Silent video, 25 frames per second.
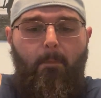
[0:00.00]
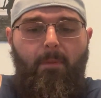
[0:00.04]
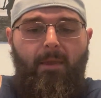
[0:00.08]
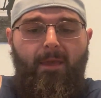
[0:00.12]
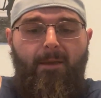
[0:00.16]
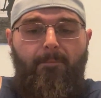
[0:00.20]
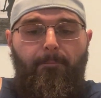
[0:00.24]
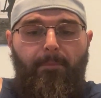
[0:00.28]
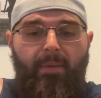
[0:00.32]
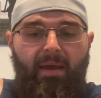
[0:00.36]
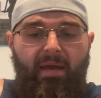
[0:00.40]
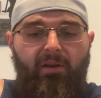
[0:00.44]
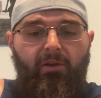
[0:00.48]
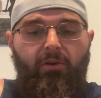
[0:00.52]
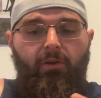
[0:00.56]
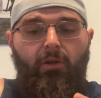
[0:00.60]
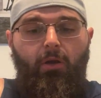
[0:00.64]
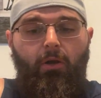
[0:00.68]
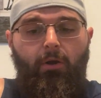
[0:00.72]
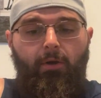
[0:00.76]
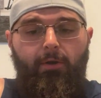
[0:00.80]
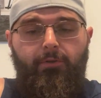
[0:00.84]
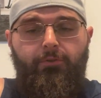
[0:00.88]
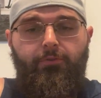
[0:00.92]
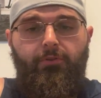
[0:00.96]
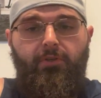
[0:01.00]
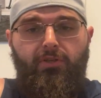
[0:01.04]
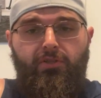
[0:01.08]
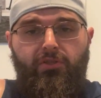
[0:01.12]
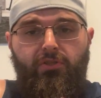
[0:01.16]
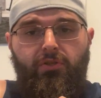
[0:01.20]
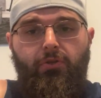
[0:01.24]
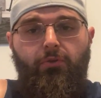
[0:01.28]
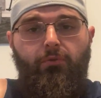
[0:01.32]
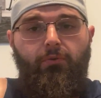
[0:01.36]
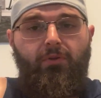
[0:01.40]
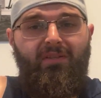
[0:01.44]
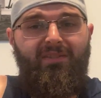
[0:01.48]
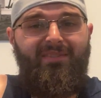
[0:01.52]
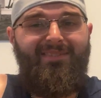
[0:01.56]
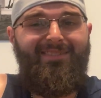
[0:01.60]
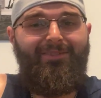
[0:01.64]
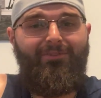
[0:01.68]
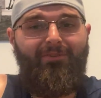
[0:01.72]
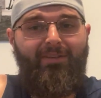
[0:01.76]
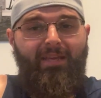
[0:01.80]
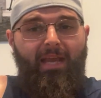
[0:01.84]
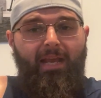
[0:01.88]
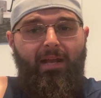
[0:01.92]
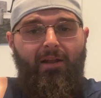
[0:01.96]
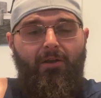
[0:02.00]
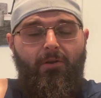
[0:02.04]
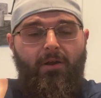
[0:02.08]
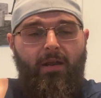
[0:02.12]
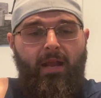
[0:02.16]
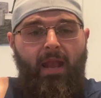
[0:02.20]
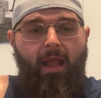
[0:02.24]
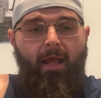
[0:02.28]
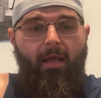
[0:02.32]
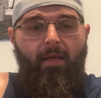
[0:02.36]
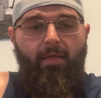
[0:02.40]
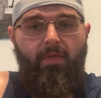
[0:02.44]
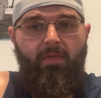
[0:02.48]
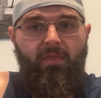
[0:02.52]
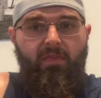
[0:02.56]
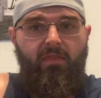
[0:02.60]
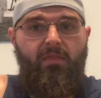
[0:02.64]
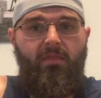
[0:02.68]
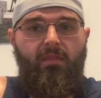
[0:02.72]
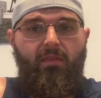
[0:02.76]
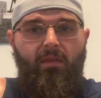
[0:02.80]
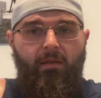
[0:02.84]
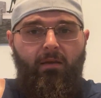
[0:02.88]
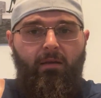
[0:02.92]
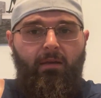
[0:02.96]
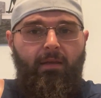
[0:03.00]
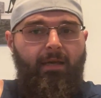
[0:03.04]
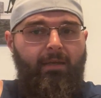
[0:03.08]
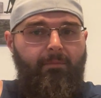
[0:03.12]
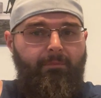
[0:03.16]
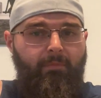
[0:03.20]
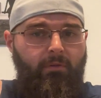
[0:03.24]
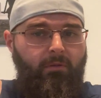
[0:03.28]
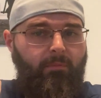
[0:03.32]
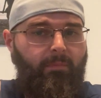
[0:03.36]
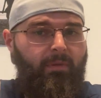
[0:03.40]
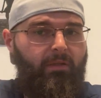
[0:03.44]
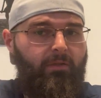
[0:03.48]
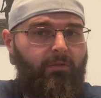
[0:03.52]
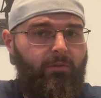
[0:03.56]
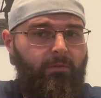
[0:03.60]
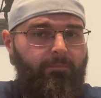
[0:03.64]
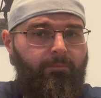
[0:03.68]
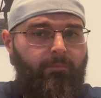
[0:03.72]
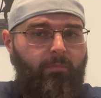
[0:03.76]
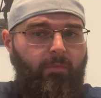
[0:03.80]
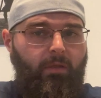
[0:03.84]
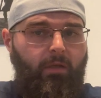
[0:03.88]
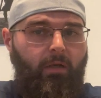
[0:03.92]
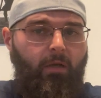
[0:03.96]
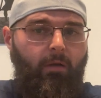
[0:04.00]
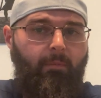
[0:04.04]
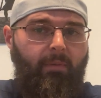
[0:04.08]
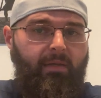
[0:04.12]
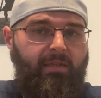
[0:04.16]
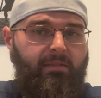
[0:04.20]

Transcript: be a better cartridge to concealed carry than 9mm.